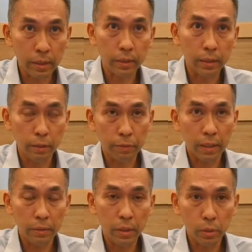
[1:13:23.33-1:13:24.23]
than
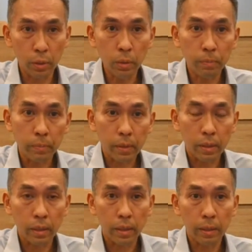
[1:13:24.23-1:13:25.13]
35 years old,
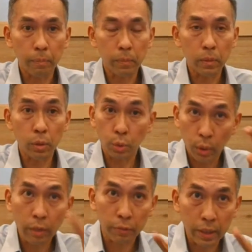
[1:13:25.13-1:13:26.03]
um, you
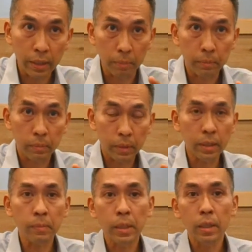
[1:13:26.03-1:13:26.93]
still have time.
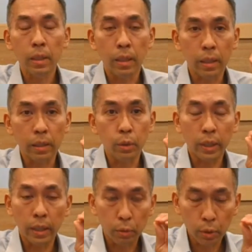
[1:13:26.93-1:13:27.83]
Yeah, uh, you
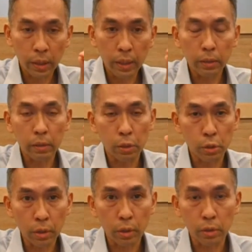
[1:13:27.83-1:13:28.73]
can try
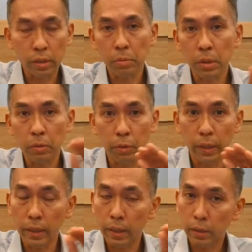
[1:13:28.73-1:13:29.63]
natural conception for
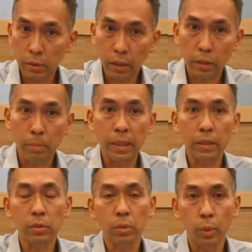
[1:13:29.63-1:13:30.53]
another six
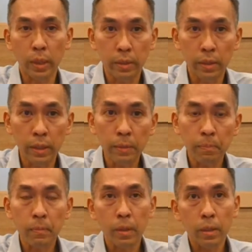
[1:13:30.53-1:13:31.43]
months or one year.
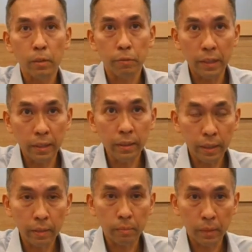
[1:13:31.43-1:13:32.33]
Failing
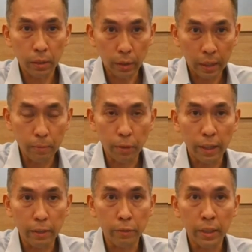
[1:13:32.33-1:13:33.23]
that, then you come for
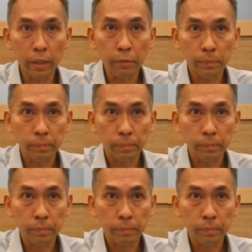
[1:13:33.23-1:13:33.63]
IVF.